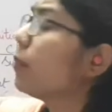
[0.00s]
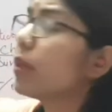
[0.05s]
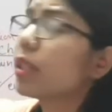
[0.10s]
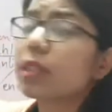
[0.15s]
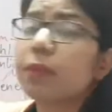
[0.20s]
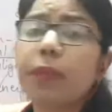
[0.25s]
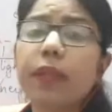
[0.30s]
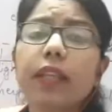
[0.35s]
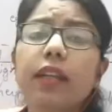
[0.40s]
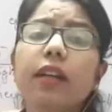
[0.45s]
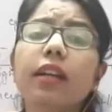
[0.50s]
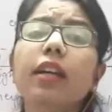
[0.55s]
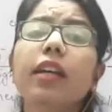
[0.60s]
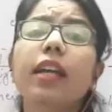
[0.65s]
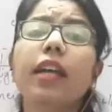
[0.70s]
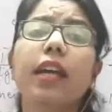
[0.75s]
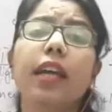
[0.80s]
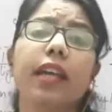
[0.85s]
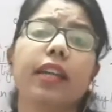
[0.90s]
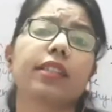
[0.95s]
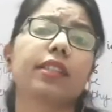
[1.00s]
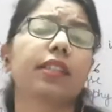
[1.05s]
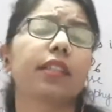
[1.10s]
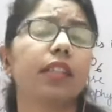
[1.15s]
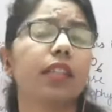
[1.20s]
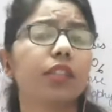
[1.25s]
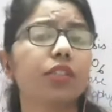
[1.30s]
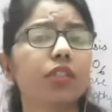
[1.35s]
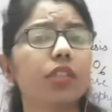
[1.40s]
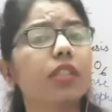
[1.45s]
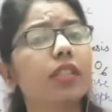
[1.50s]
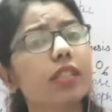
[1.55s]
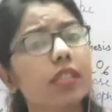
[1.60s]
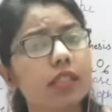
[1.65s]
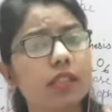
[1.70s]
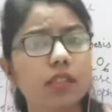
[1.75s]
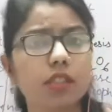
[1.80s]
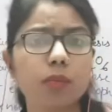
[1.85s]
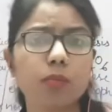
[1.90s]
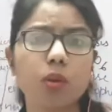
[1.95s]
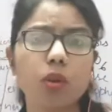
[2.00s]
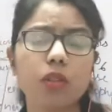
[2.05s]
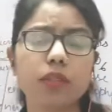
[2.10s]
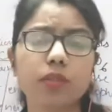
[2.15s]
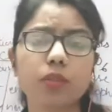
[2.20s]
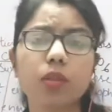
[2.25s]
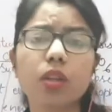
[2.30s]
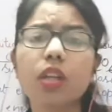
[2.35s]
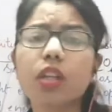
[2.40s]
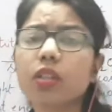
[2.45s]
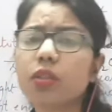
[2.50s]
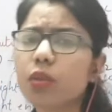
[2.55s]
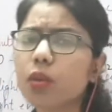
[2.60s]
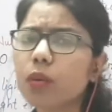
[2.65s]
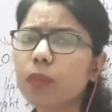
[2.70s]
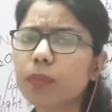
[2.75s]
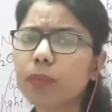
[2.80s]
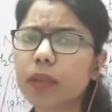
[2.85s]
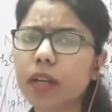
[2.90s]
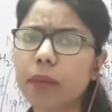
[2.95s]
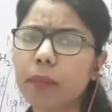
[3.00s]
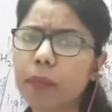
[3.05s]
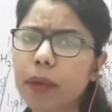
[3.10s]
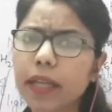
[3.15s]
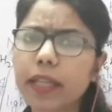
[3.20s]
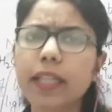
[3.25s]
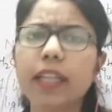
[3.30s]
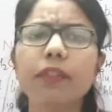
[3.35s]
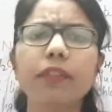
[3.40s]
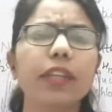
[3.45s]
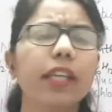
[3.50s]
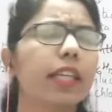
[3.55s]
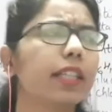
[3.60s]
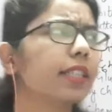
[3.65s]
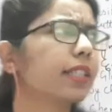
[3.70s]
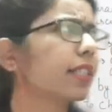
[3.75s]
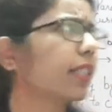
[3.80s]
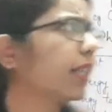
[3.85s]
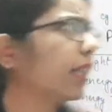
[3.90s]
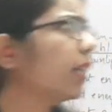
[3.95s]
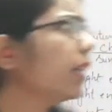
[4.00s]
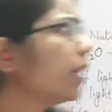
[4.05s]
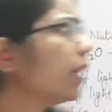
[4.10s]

must be a excretion system also. So combinedly we can say